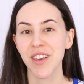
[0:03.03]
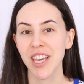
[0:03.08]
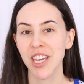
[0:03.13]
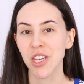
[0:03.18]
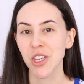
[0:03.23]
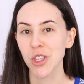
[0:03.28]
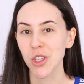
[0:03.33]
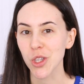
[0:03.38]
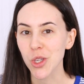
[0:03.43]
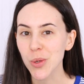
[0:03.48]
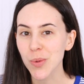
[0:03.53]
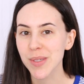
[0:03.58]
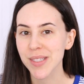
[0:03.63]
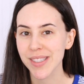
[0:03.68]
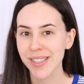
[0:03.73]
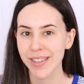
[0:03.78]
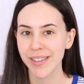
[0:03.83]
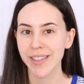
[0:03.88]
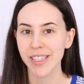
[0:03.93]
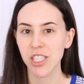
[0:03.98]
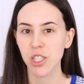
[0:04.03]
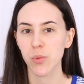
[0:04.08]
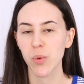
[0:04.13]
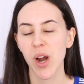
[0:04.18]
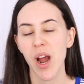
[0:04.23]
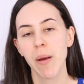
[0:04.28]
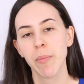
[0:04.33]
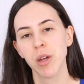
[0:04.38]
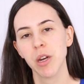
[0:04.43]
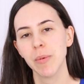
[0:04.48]
a new series
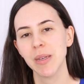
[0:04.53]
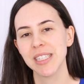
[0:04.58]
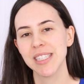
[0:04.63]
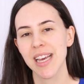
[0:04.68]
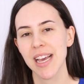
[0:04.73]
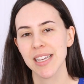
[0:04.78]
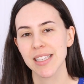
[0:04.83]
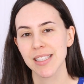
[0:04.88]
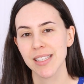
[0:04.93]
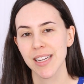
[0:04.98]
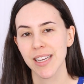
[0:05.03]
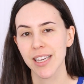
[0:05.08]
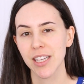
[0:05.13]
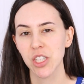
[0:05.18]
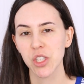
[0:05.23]
where I'm going to be testing